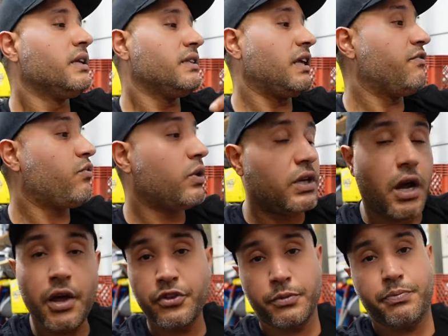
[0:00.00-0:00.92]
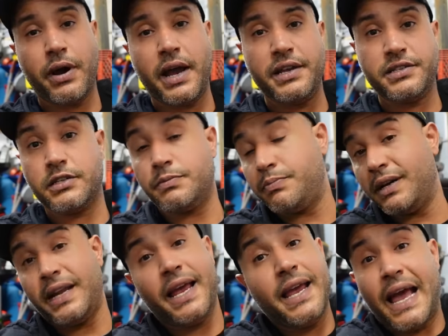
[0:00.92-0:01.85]
They've won other prizes.
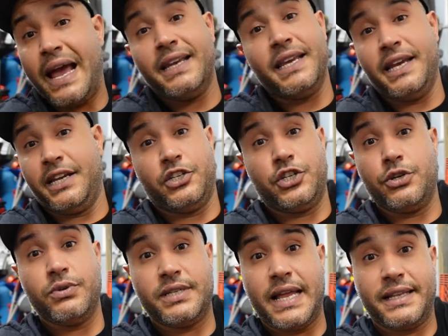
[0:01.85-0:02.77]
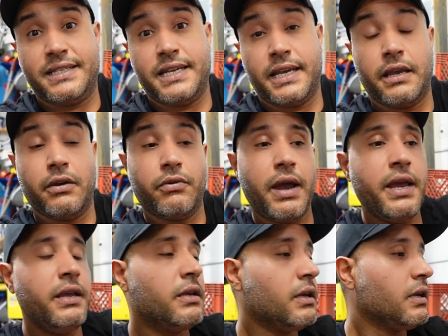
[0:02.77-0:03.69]
But hey, I can't choose that ticket,
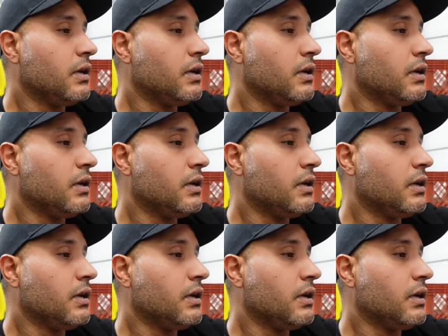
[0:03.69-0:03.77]
right?